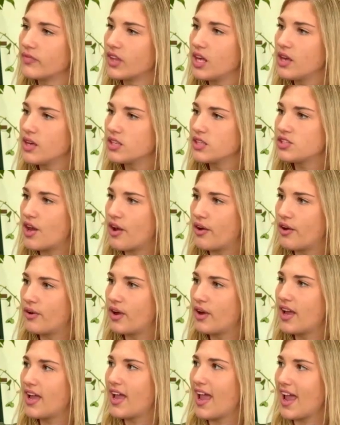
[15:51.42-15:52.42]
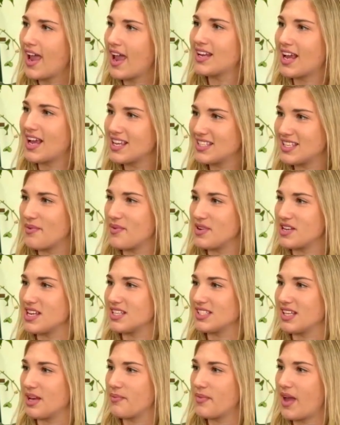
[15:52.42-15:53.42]
So
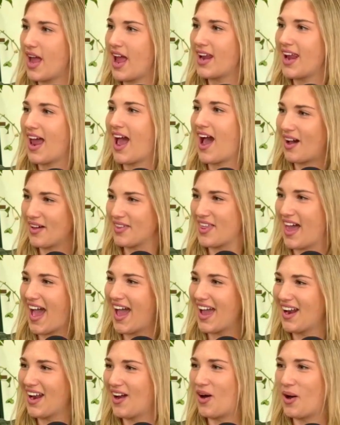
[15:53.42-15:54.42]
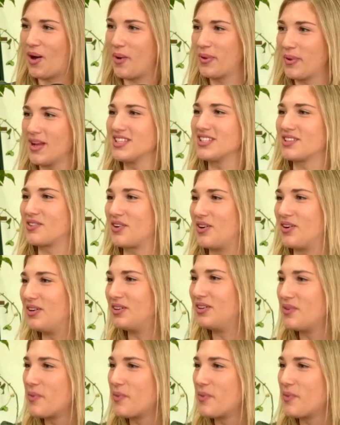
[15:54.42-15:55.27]
anti-Semitism and how that all plays a role.